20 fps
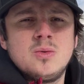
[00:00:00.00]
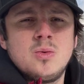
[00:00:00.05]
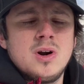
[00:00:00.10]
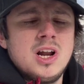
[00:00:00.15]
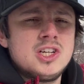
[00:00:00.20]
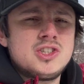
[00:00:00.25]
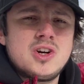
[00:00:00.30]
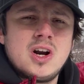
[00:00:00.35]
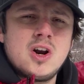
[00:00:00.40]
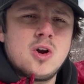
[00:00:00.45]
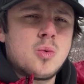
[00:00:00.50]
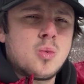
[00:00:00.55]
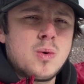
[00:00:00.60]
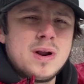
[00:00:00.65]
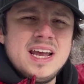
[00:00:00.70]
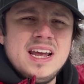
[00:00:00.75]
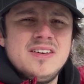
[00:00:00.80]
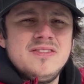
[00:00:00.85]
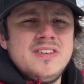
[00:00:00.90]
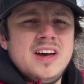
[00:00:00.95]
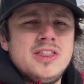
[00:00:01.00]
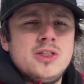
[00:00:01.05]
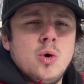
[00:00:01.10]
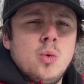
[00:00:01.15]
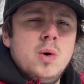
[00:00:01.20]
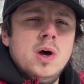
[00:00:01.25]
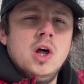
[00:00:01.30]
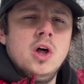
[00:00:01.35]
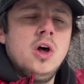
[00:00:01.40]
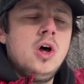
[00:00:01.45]
We're not trying to reinvent the
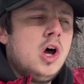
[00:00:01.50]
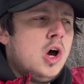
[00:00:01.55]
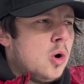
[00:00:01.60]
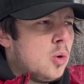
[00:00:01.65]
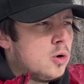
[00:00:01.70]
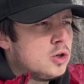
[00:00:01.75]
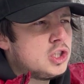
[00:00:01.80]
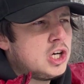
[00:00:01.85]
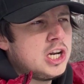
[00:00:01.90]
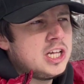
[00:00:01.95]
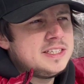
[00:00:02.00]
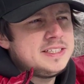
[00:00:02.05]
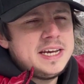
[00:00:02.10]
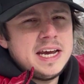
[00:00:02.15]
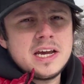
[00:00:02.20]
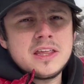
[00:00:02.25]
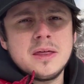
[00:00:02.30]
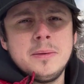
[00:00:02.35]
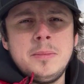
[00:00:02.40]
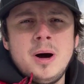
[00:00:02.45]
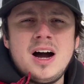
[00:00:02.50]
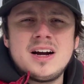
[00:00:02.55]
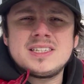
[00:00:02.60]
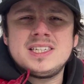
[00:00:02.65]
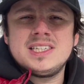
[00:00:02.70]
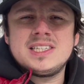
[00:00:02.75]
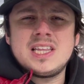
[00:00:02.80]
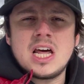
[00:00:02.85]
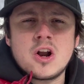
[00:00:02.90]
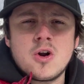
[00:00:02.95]
wheel. We're trying to tick the
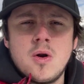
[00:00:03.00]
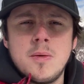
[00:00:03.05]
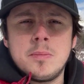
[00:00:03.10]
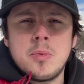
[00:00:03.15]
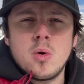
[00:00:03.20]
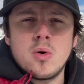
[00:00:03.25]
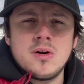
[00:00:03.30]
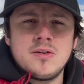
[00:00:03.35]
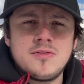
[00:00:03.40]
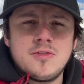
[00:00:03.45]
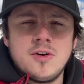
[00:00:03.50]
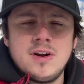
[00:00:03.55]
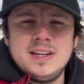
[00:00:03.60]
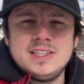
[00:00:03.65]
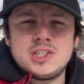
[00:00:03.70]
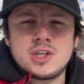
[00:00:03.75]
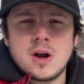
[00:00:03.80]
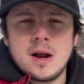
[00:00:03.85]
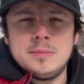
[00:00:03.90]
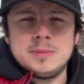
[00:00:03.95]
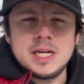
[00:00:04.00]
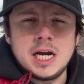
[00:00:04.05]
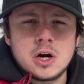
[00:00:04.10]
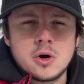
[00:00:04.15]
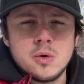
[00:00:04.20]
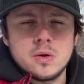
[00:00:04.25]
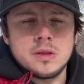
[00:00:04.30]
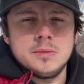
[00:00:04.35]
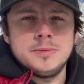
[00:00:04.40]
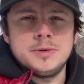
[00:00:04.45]
boxes that are important for Instagram's
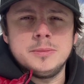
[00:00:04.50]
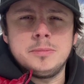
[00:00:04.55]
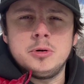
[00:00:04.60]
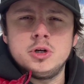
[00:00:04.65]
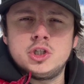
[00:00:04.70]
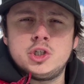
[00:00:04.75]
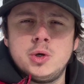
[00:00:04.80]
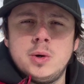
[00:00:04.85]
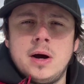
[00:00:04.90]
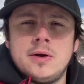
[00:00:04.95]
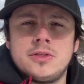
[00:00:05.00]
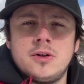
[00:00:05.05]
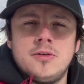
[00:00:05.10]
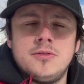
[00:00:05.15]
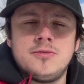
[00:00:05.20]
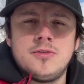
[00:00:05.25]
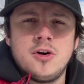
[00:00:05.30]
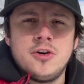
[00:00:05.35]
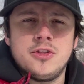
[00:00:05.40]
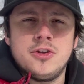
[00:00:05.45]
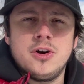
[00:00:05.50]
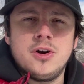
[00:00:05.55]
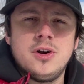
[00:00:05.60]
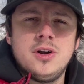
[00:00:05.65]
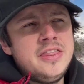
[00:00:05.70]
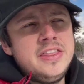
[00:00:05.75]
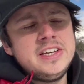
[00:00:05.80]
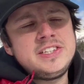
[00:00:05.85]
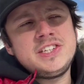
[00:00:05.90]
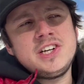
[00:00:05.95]
algorithm to push you out there further.
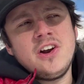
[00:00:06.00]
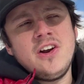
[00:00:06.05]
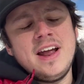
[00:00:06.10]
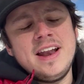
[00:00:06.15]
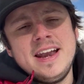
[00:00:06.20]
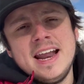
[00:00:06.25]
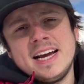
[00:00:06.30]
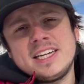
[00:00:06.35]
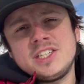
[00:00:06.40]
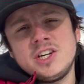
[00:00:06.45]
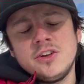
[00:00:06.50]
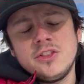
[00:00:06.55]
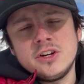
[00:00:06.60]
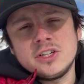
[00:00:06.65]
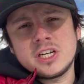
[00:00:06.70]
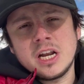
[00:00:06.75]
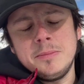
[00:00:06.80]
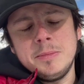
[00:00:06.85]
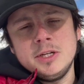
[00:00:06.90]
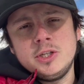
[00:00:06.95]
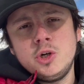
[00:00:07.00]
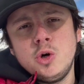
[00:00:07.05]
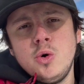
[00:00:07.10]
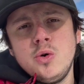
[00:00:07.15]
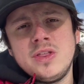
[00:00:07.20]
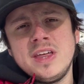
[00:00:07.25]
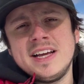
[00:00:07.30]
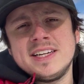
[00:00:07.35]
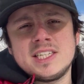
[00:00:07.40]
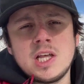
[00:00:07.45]
This year and next year, there's going to be two
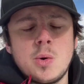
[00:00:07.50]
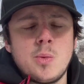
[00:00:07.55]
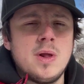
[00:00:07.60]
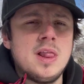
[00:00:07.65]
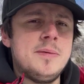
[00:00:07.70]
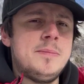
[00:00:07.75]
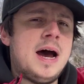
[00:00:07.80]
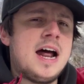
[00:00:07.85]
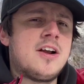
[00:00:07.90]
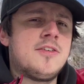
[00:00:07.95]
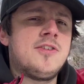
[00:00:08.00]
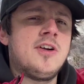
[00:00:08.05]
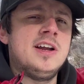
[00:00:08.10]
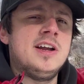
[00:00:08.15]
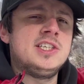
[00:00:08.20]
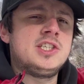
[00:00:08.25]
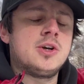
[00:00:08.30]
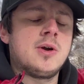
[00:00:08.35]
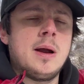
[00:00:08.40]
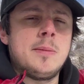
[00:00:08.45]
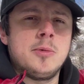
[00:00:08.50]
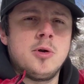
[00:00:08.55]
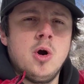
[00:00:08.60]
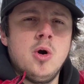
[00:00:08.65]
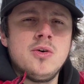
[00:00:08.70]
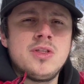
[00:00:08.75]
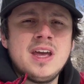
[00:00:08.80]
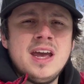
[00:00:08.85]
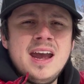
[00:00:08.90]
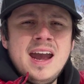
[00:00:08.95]
things that really matter for Instagram
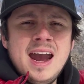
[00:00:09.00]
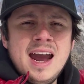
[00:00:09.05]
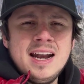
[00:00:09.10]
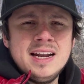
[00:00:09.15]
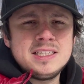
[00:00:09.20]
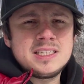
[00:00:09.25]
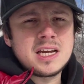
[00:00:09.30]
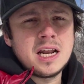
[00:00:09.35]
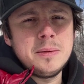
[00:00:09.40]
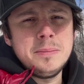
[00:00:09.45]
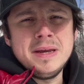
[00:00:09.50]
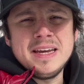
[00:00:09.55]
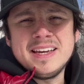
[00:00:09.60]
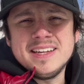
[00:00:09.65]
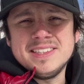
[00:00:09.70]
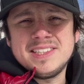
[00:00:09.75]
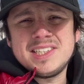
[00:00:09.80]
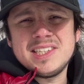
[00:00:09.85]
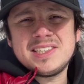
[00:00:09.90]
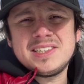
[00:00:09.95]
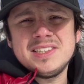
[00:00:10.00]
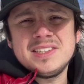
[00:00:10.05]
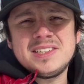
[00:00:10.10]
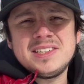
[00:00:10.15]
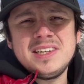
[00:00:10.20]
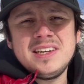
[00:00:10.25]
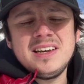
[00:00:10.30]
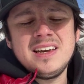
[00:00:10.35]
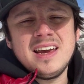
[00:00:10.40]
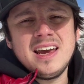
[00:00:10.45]
growth, and it's going to be
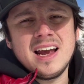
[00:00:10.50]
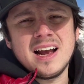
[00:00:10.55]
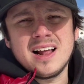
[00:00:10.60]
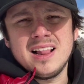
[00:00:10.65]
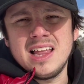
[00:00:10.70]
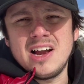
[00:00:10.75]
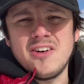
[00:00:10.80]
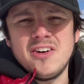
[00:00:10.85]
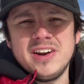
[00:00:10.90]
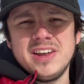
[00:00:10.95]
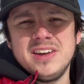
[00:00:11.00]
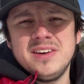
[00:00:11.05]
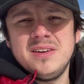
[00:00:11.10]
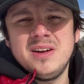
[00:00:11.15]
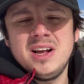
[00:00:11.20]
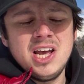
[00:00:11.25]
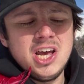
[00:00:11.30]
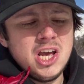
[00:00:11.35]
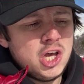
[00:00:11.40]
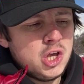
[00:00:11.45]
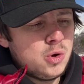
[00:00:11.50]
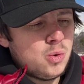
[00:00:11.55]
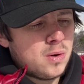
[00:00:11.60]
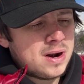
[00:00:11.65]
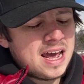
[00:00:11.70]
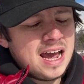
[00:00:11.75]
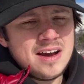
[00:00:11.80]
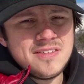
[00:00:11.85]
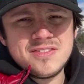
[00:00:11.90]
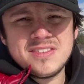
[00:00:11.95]
consistency and clarity. You want to
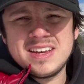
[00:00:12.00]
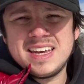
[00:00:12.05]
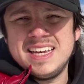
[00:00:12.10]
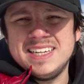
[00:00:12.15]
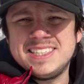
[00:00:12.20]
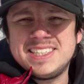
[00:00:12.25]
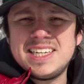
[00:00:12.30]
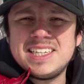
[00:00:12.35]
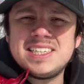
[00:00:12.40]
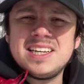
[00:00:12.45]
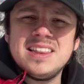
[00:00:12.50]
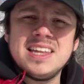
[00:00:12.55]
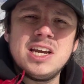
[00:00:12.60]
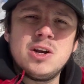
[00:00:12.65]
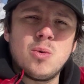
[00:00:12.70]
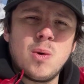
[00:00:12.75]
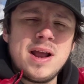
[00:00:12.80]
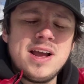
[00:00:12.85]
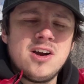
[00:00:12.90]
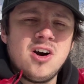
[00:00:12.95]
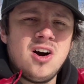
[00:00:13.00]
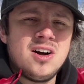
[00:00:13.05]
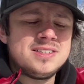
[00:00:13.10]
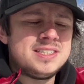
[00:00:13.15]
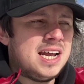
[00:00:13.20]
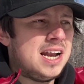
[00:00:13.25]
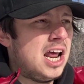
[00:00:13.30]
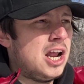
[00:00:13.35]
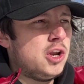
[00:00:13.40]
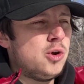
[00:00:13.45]
have consistently great
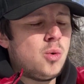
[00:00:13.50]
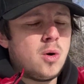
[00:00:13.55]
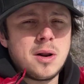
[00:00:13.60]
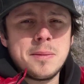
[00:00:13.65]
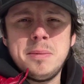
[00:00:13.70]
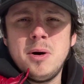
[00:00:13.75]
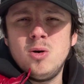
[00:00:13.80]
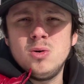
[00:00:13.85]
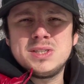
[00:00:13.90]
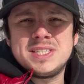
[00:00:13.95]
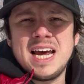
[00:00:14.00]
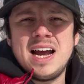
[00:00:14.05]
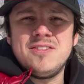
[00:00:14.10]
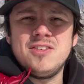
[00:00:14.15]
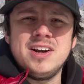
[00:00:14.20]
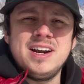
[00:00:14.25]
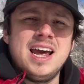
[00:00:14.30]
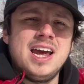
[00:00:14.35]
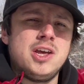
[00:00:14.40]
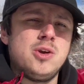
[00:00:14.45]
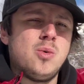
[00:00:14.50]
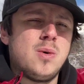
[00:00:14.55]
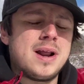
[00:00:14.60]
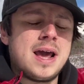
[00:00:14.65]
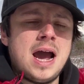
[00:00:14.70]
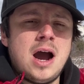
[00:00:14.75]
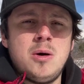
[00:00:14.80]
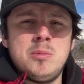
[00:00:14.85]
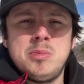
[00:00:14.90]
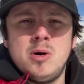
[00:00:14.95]
content and you want to post every day. You want to
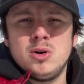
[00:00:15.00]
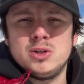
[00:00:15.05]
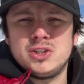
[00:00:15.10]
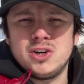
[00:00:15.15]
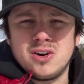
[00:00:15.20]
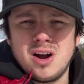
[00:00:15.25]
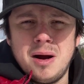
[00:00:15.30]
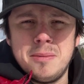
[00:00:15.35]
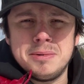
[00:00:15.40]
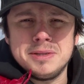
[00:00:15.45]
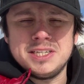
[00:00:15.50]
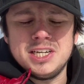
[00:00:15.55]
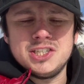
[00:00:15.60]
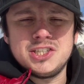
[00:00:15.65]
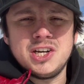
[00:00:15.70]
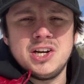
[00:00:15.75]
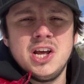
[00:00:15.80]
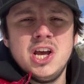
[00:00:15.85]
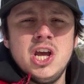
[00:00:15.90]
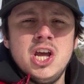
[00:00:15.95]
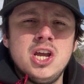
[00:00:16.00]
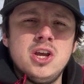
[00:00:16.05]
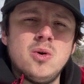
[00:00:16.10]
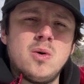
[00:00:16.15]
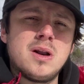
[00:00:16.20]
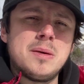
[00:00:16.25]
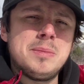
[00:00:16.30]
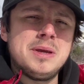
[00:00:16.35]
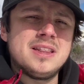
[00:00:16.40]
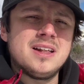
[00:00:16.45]
outpost your competition. You want
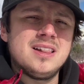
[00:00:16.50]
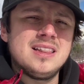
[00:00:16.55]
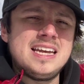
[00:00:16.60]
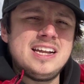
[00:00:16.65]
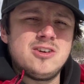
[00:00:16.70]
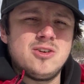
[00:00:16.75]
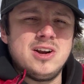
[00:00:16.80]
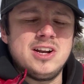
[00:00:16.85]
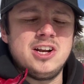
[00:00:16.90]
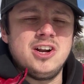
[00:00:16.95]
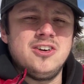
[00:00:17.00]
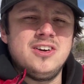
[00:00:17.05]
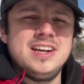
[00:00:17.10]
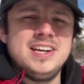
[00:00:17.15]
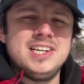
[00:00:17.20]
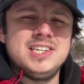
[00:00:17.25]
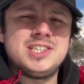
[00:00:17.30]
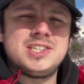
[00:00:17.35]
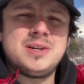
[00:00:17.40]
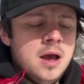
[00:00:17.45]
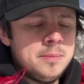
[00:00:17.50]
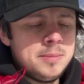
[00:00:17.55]
to be the leader in your niche.